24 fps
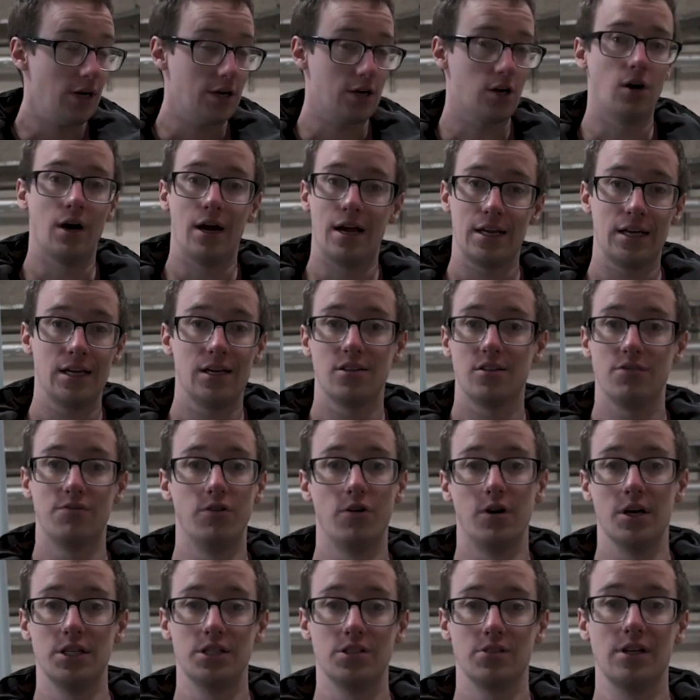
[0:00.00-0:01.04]
got any of the
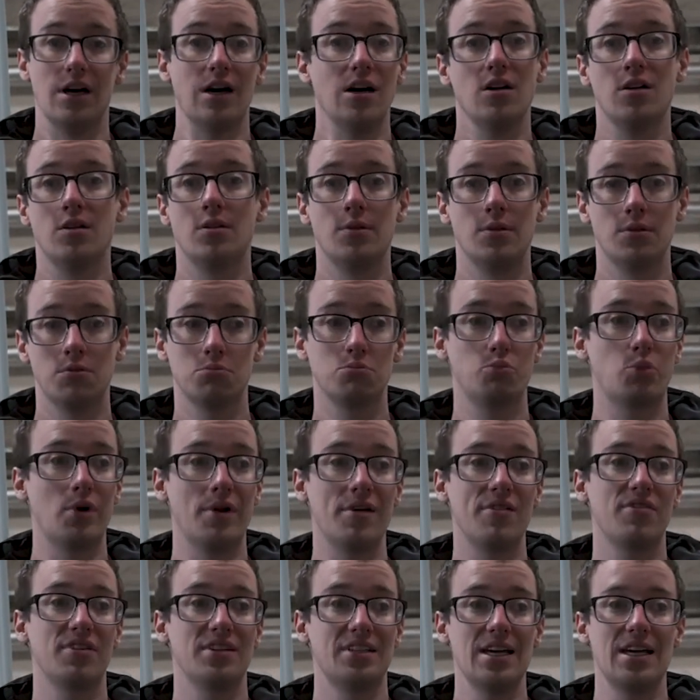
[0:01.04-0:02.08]
footage of that, but
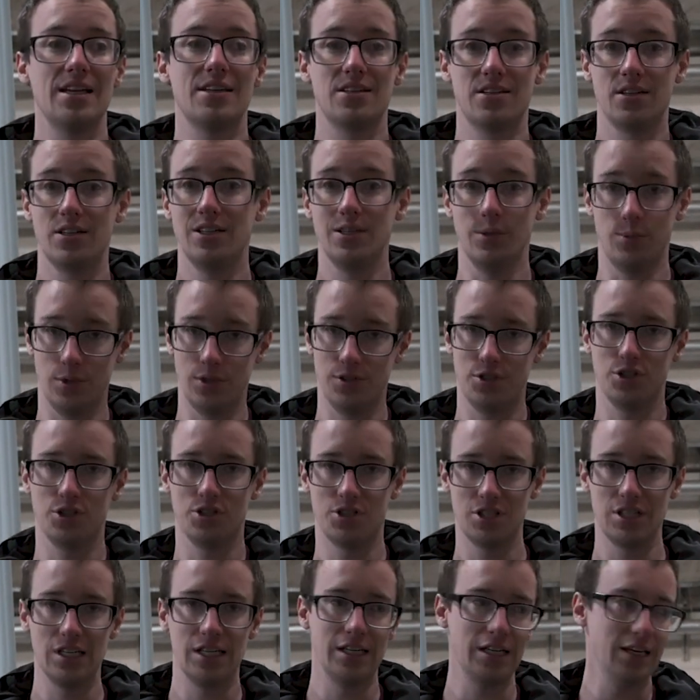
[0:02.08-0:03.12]
if I did, you would have just
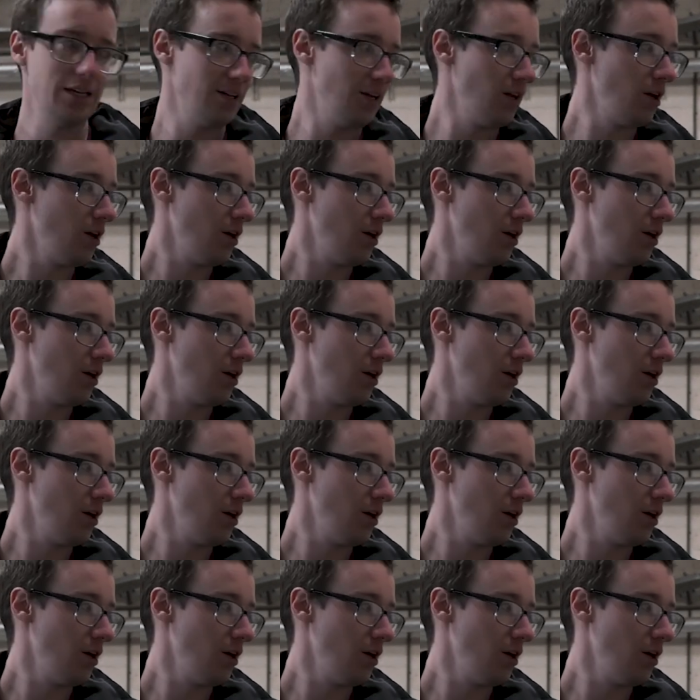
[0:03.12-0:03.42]
seen it.